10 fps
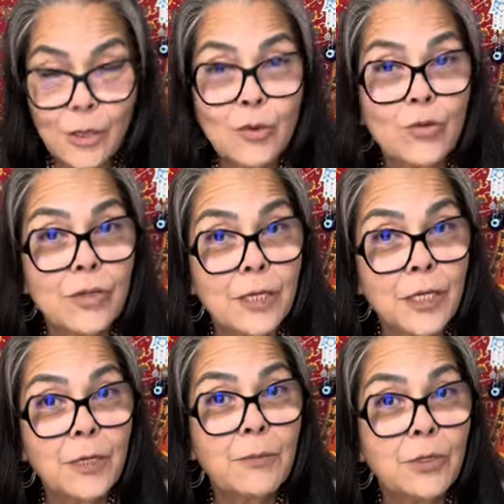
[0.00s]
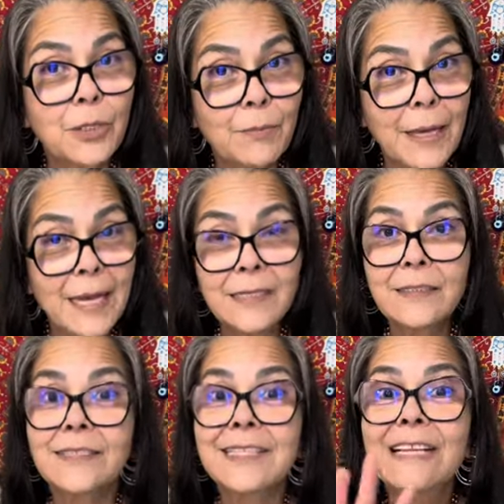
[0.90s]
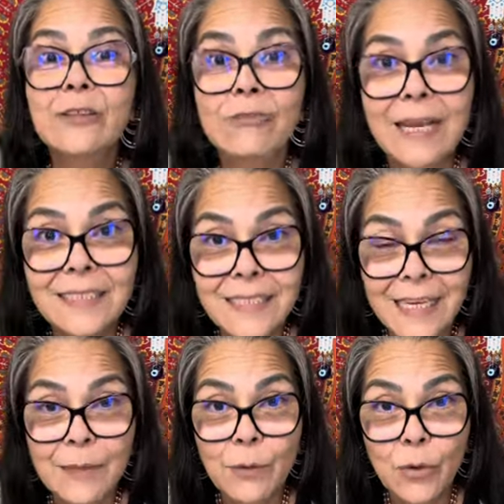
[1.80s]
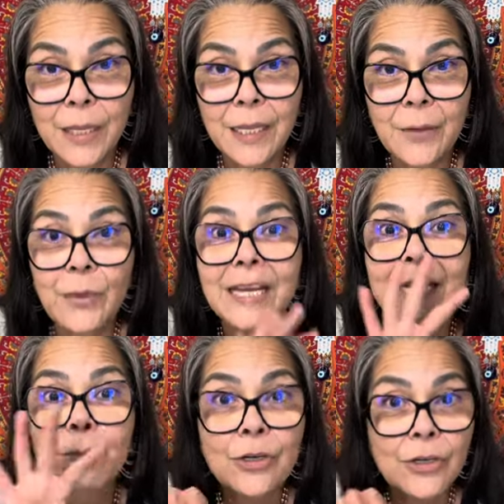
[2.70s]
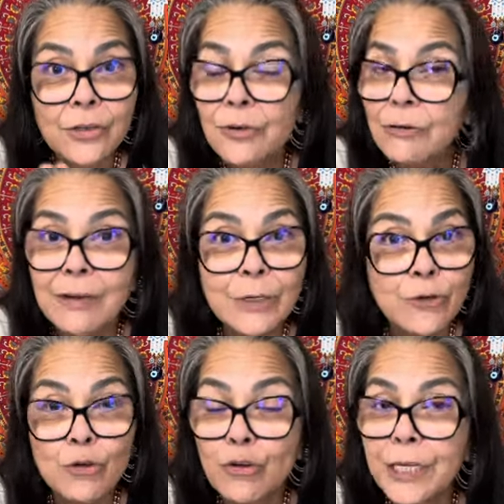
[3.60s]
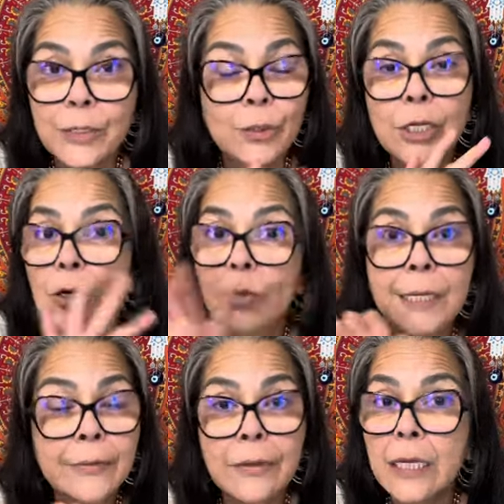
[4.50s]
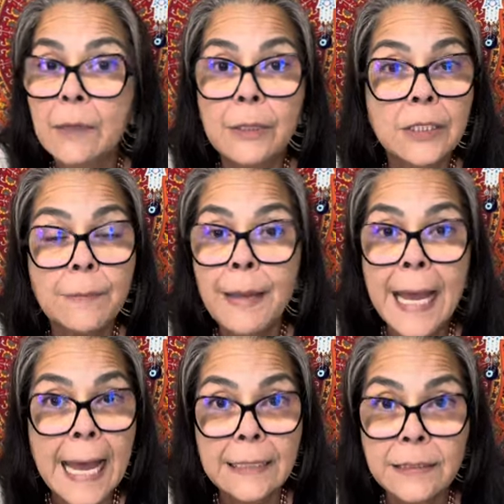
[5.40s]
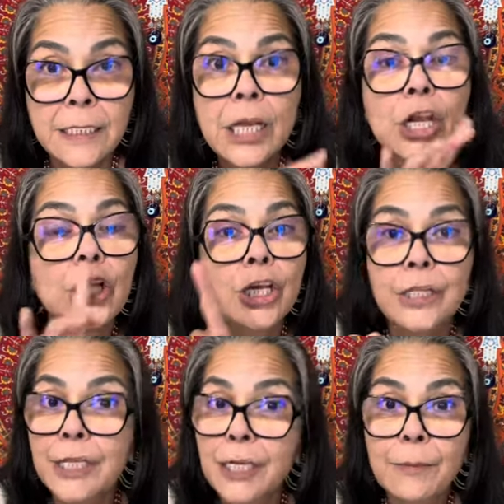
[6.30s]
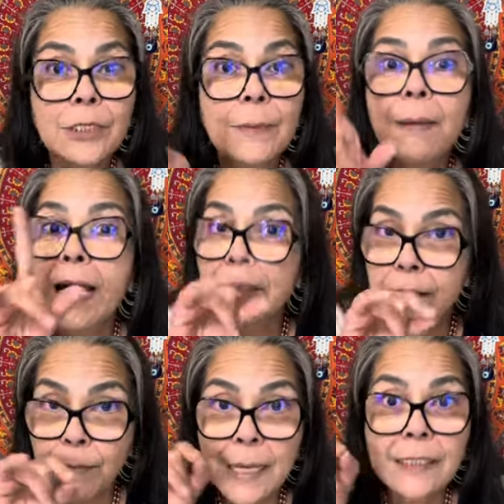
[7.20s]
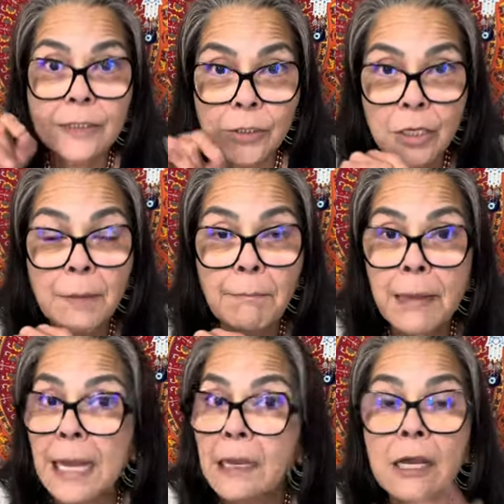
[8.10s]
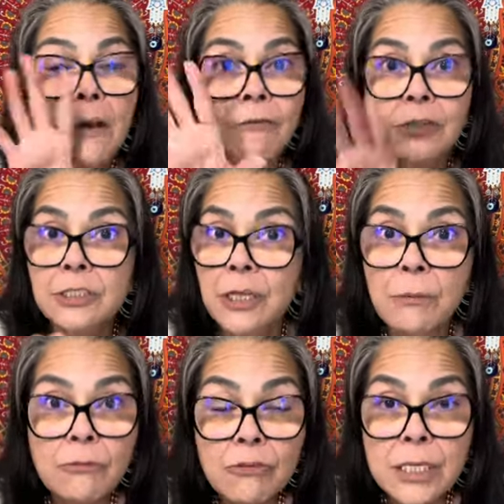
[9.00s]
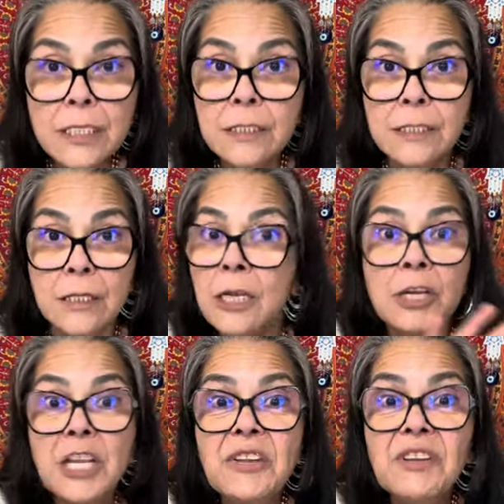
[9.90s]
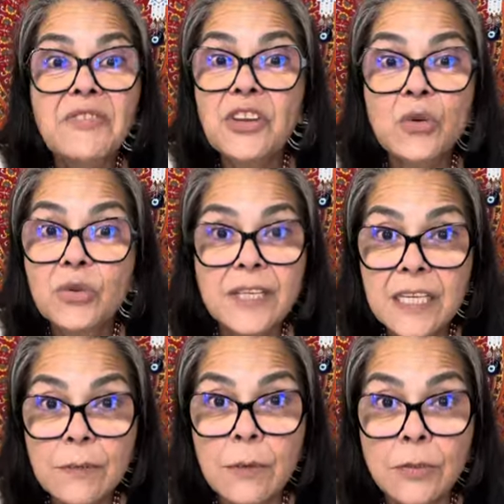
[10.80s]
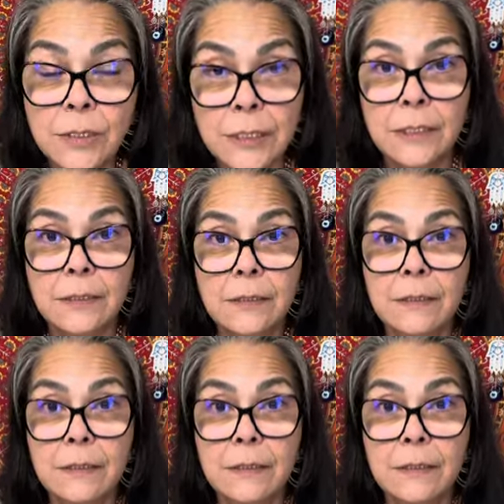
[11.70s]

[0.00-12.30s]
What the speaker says: You're thinking about the past, it's not the right time, okay? We got a Mercury retrograde. We don't want to think about the past. You think about the past can come back. For some reason, even if you don't think about it,